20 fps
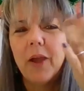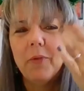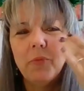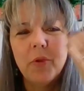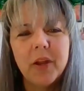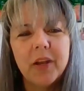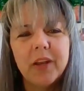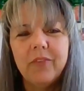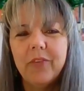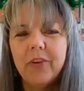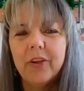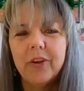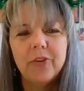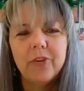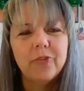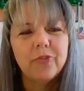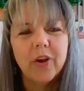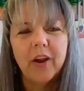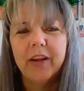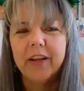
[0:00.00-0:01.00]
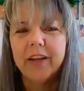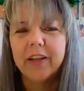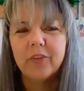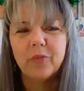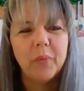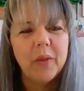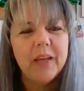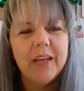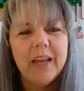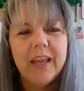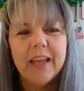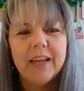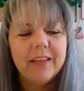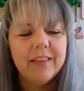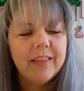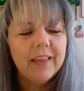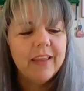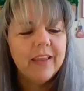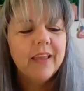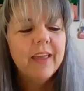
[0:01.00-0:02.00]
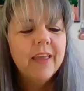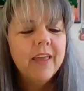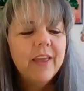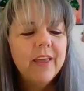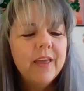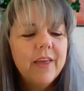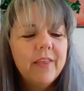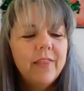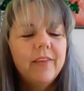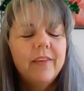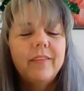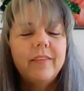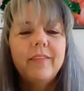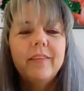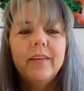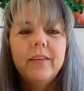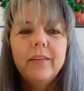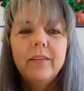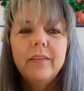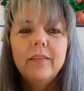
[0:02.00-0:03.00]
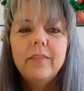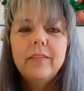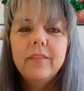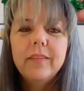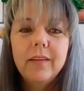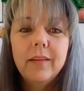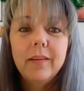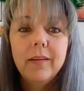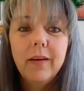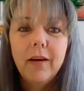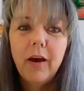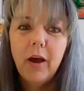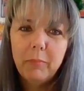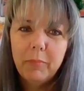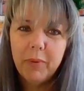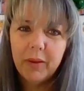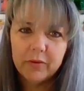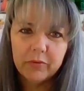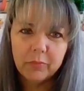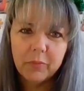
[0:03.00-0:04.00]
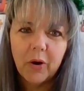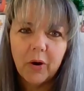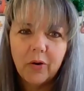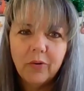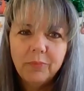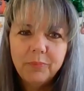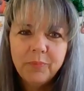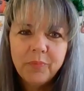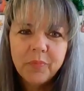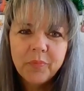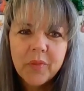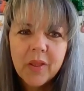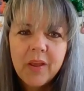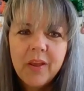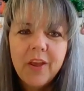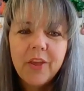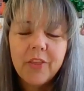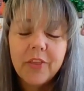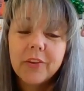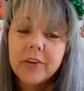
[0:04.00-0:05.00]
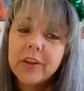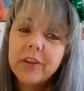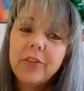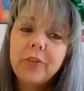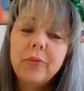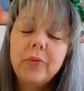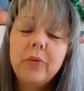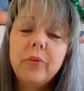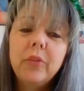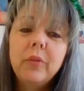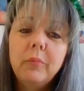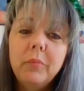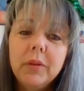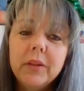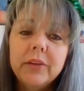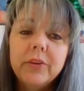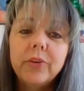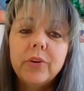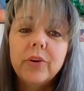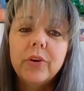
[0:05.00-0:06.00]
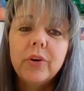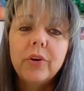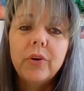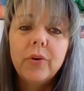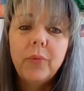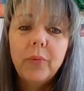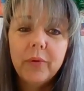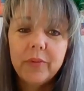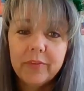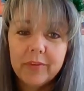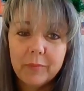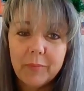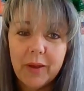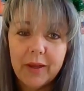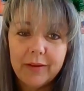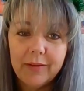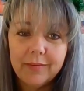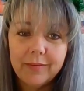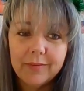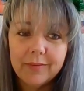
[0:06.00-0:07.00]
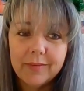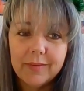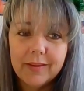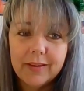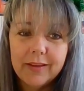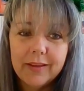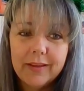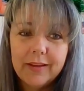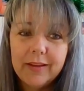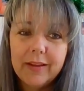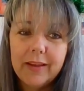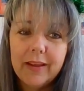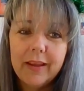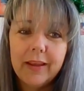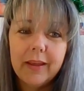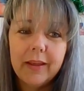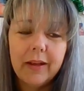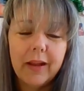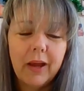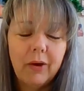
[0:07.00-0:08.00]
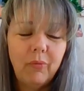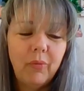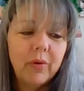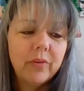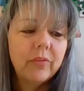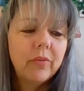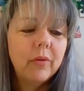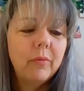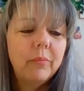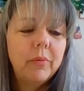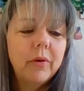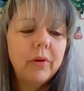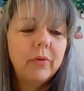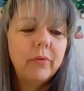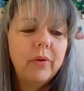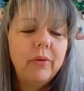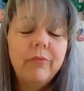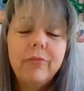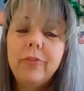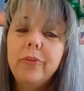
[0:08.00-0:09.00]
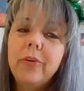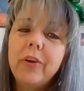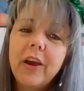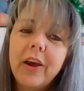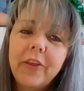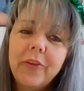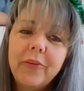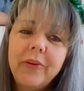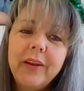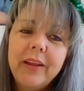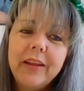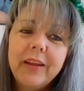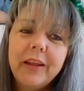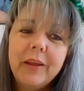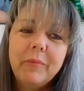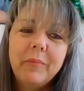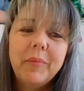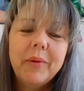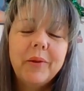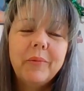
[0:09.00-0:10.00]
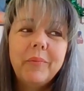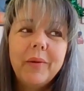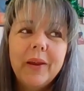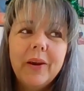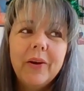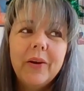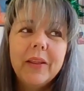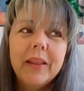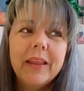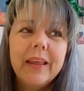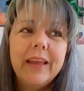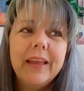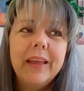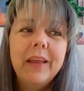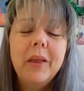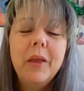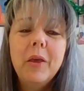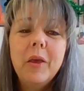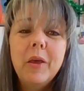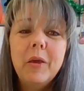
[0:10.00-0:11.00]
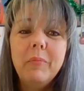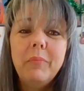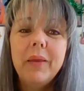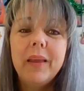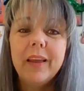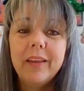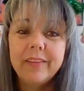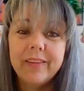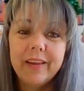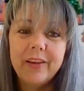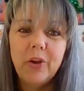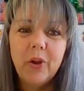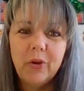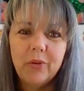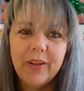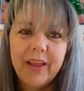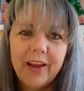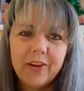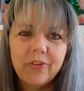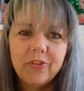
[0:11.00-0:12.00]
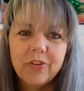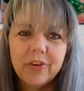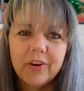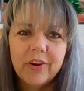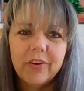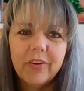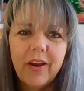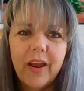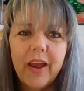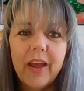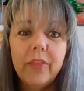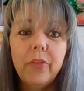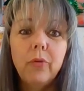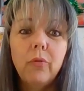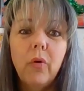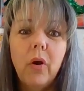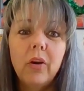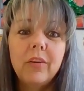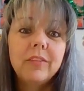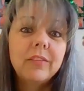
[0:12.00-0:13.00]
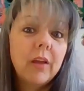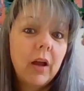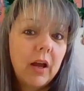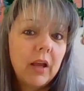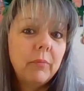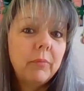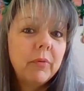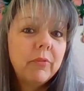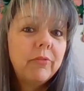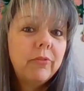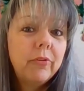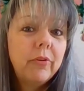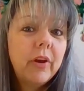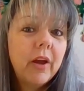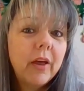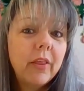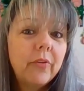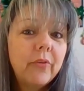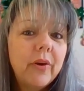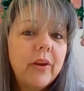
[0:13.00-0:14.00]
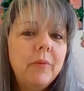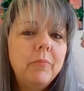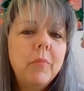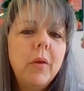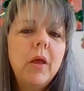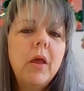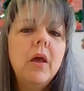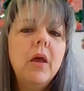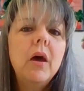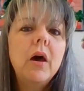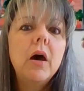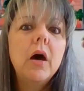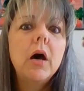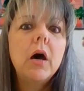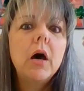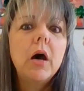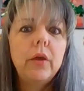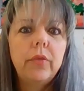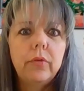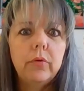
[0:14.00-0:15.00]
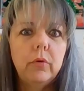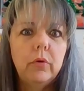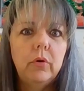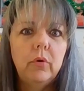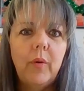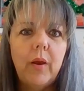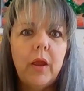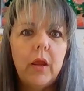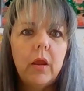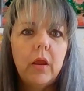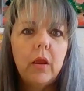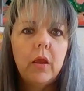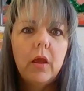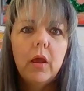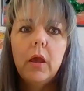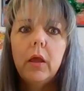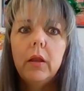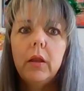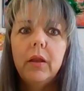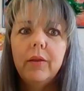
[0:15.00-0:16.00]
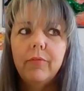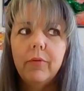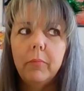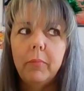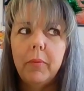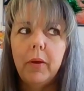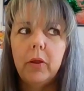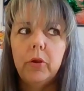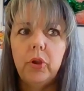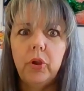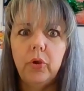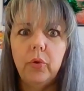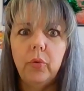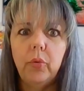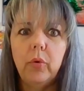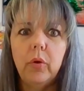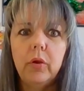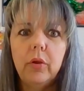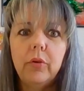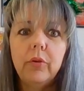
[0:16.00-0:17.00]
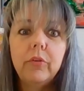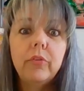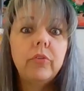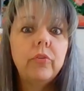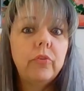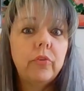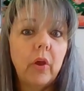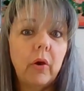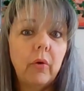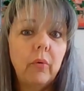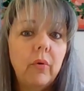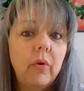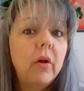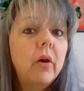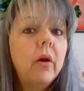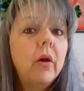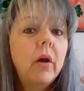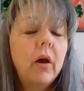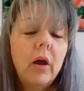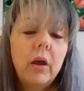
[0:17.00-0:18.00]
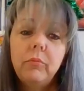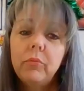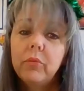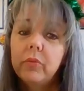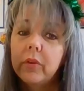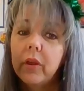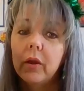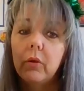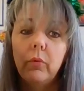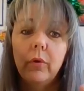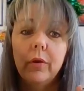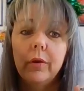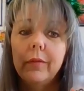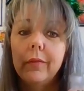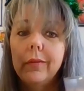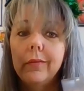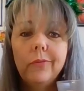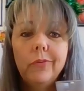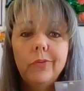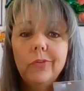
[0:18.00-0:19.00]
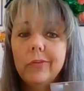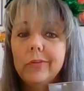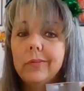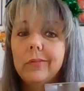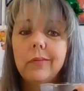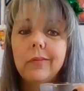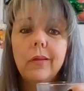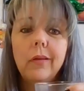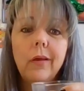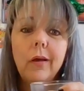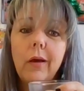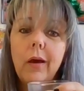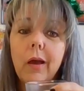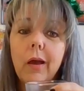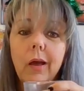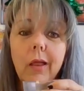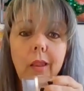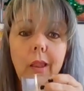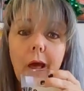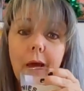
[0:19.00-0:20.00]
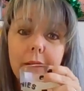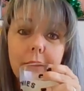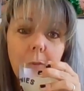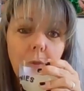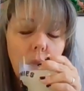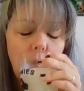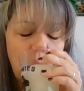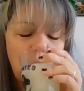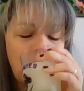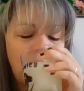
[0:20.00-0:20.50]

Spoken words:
I'm not even going to try and explain anything. This is a buzzball that I threw in the blender with some ice. And I was going to put green food coloring in it, but apparently, because I know last year I had the wrong type of food coloring, I threw it away and never bought new. So I'm stuck with just a colada.